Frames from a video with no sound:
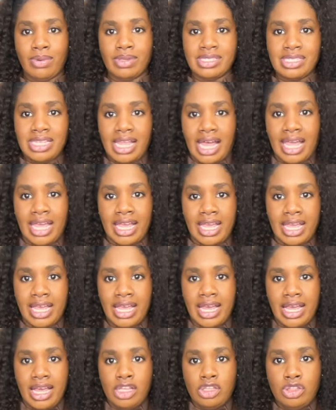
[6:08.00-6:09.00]
it's like
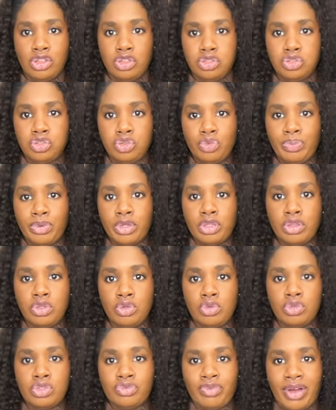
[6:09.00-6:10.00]
super
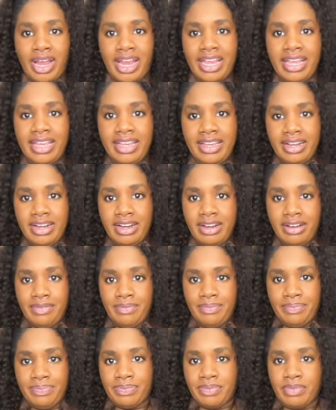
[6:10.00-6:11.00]
loose right here.
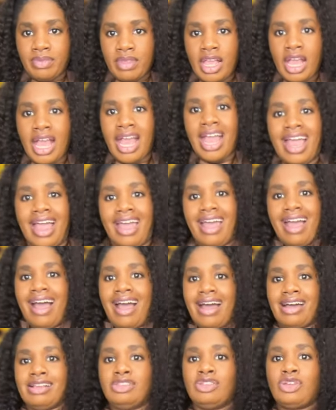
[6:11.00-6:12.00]
And
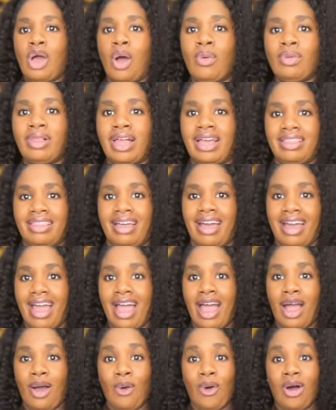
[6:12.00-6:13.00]
I don't like that
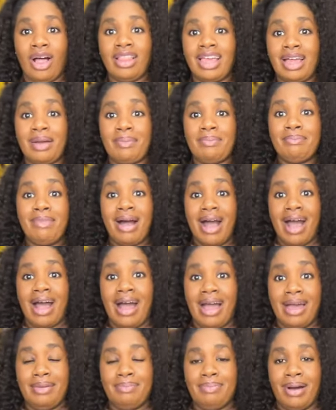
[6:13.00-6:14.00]
at all. Like
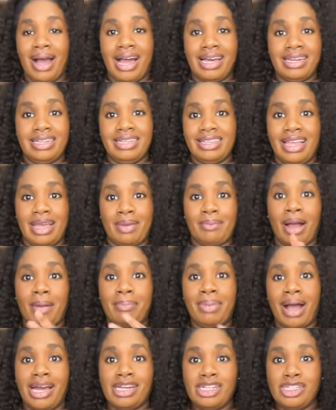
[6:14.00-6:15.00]
my body, like my
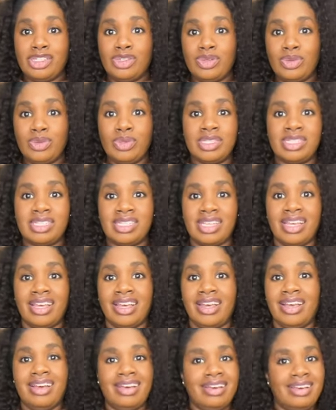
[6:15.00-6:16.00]
bodysuits
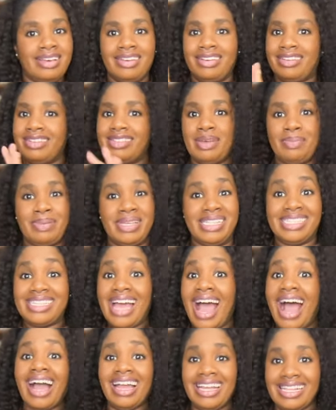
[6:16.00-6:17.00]
to be
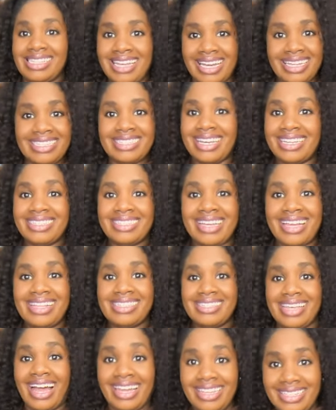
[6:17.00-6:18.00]
tight, tight, tight, tight,
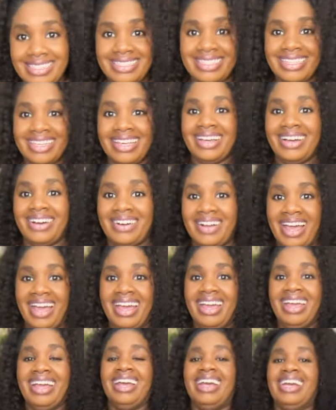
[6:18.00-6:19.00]
tight. Okay.